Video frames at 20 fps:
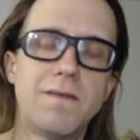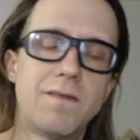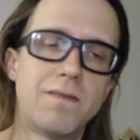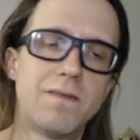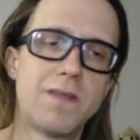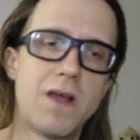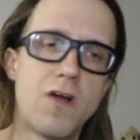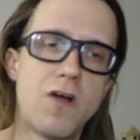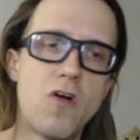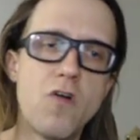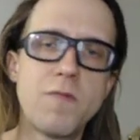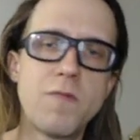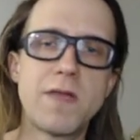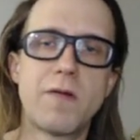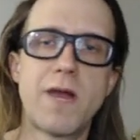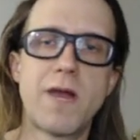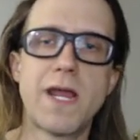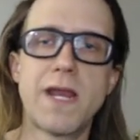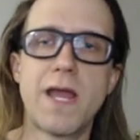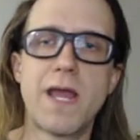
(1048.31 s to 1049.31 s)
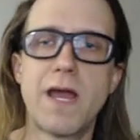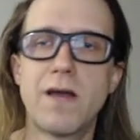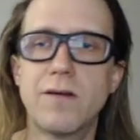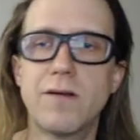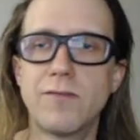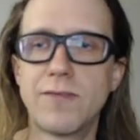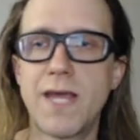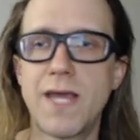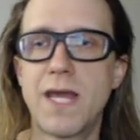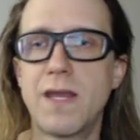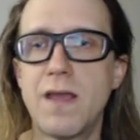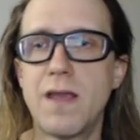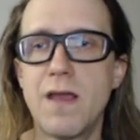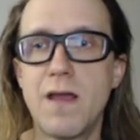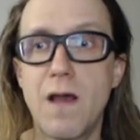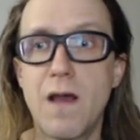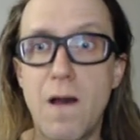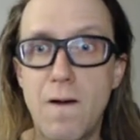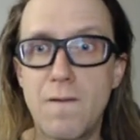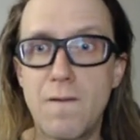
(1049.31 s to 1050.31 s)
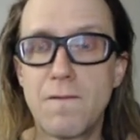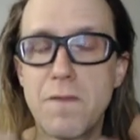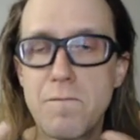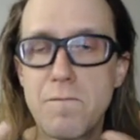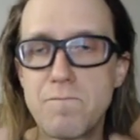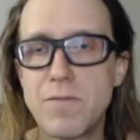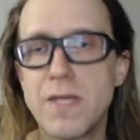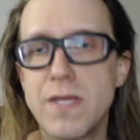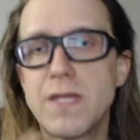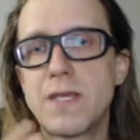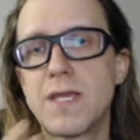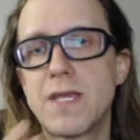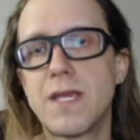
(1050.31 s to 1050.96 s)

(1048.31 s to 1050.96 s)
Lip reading: the OMI right now, is that all the big